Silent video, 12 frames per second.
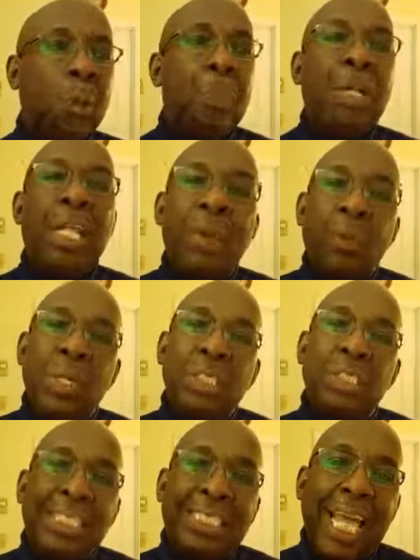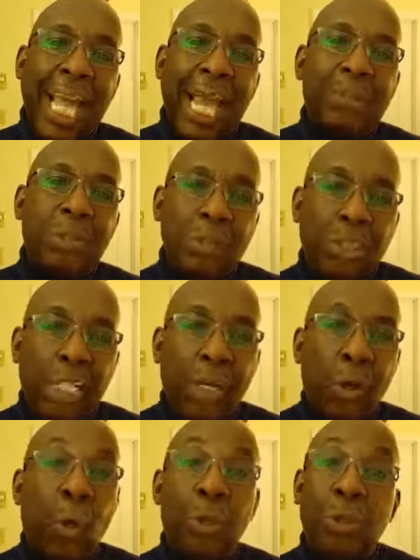But it wasn't the time to say
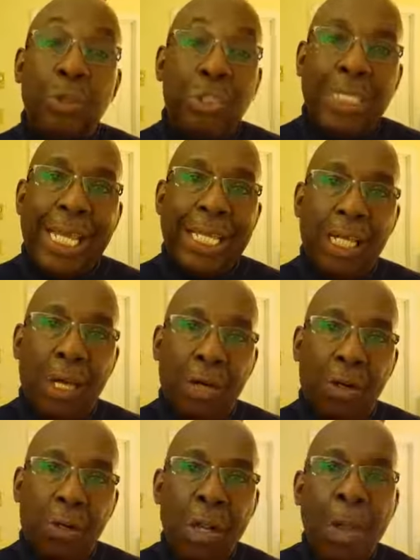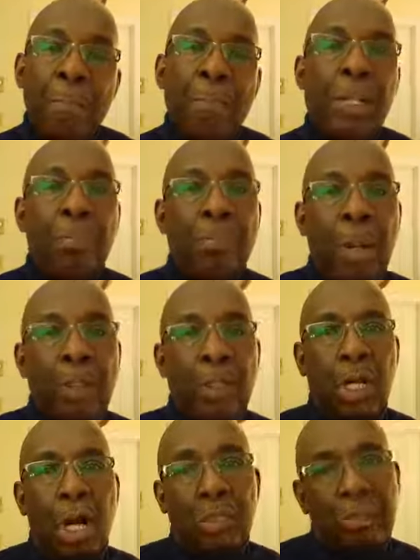it or to say it at all. But, but
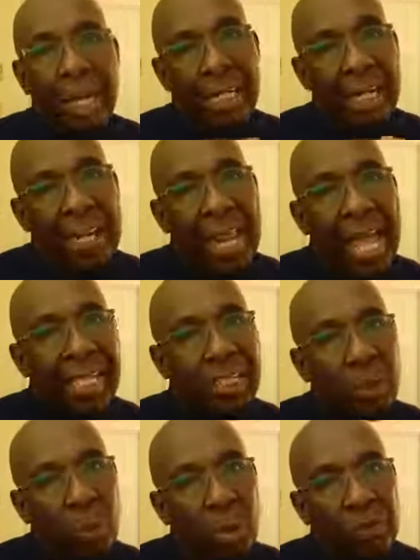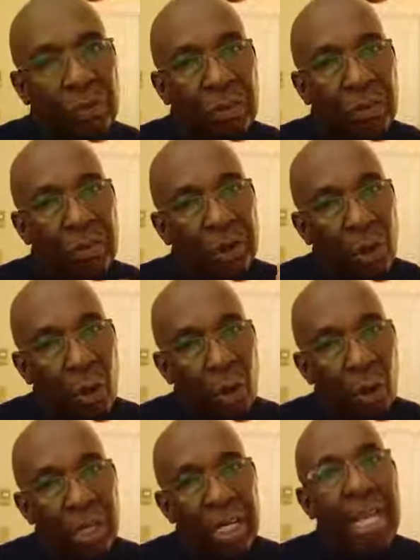because my connection with the
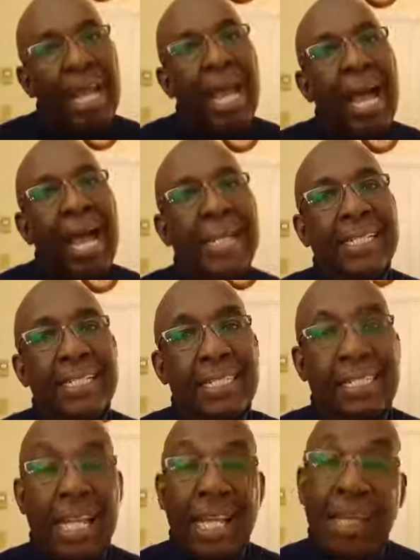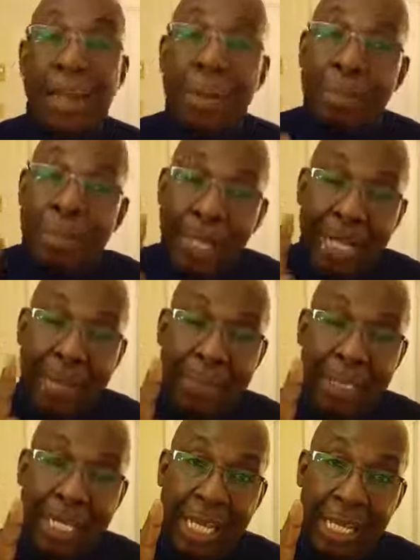Lord, I didn't say it. But let
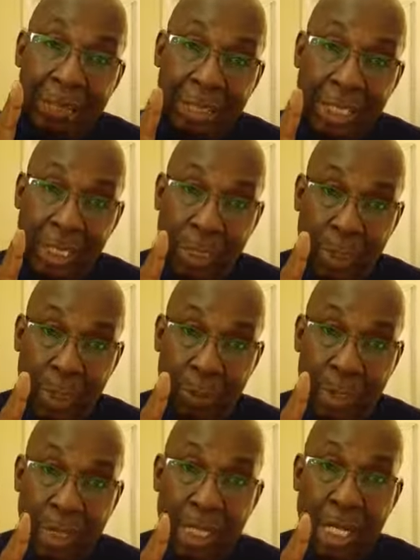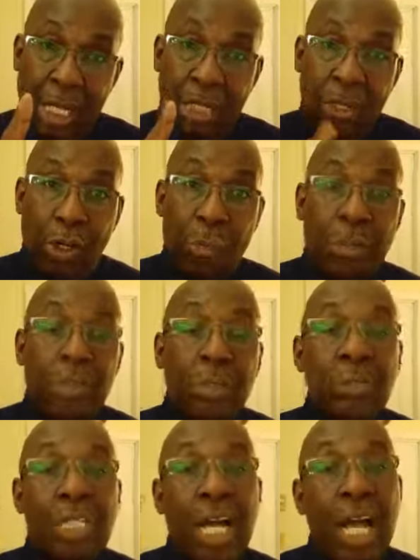me tell you, I'm still human. There have been
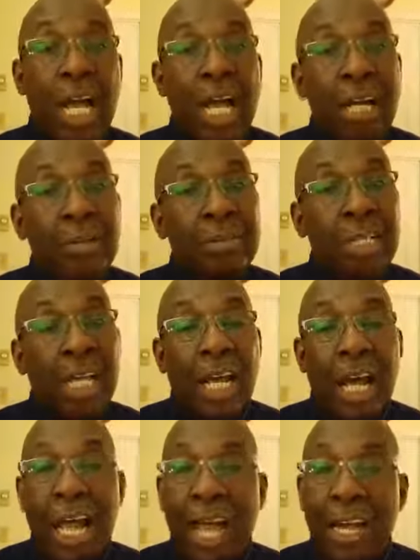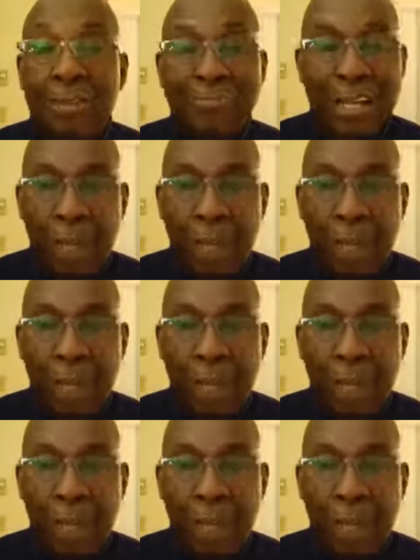some times I